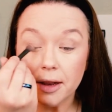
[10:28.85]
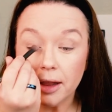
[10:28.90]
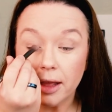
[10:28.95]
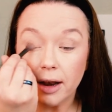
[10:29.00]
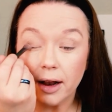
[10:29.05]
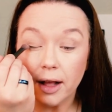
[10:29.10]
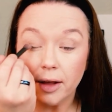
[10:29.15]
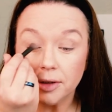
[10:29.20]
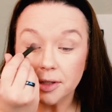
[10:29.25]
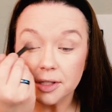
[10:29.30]

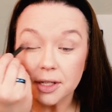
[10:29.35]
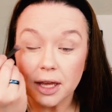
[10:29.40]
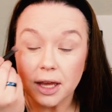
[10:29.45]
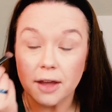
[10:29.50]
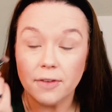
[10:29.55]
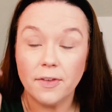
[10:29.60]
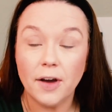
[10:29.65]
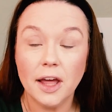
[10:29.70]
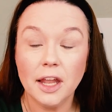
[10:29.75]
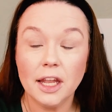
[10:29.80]
and I was like,
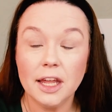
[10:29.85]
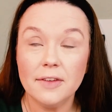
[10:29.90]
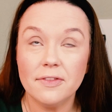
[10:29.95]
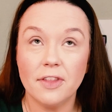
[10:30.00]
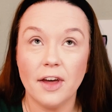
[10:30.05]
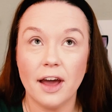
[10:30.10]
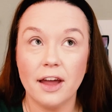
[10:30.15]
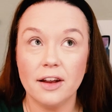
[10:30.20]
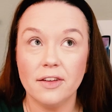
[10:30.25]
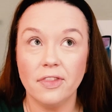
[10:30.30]
if I leave
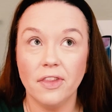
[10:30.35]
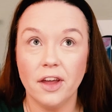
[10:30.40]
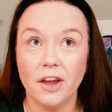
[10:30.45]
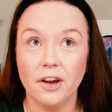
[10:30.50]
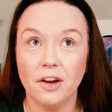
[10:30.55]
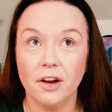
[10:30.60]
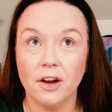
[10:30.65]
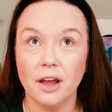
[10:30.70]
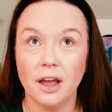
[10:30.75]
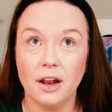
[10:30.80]
that in
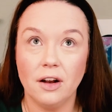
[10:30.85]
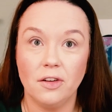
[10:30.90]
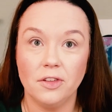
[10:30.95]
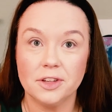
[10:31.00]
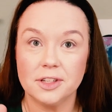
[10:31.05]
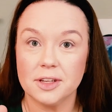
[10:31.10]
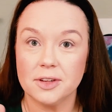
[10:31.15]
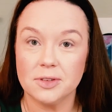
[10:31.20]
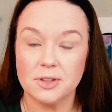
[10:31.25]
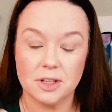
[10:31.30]
there and all
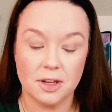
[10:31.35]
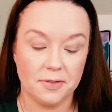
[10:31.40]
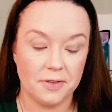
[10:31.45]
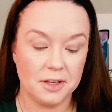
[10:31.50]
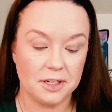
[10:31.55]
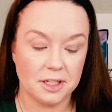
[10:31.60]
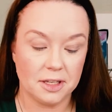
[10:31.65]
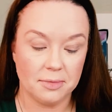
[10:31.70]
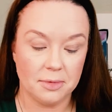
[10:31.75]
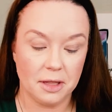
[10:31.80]
this other stuff,
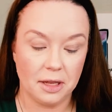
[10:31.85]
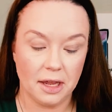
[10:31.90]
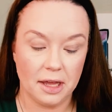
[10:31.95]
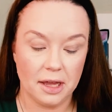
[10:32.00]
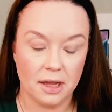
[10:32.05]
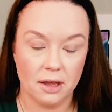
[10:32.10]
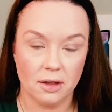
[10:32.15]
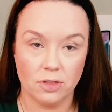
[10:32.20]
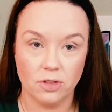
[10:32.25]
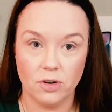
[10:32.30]
it's gonna be
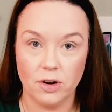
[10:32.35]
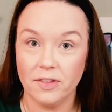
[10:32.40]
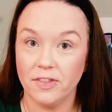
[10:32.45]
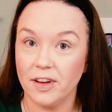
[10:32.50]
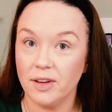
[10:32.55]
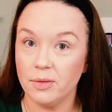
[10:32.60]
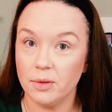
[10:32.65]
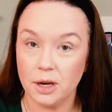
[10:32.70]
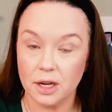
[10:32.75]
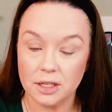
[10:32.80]
like
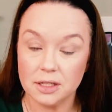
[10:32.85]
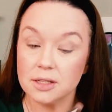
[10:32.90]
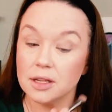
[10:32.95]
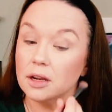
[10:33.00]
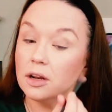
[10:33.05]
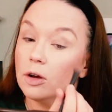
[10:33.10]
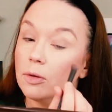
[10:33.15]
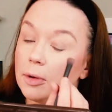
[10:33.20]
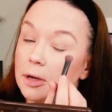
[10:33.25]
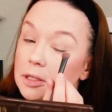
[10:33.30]
35 minutes
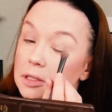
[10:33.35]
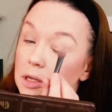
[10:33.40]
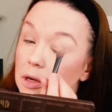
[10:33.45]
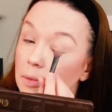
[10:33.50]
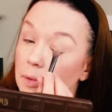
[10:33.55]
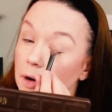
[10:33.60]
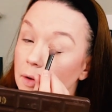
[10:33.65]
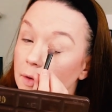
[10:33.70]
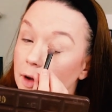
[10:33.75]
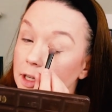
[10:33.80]
and nobody's gonna
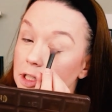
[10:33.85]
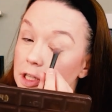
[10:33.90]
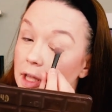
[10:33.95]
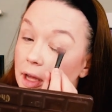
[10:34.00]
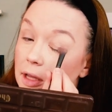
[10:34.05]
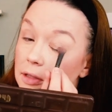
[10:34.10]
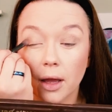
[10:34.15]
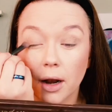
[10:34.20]
wanna watch that.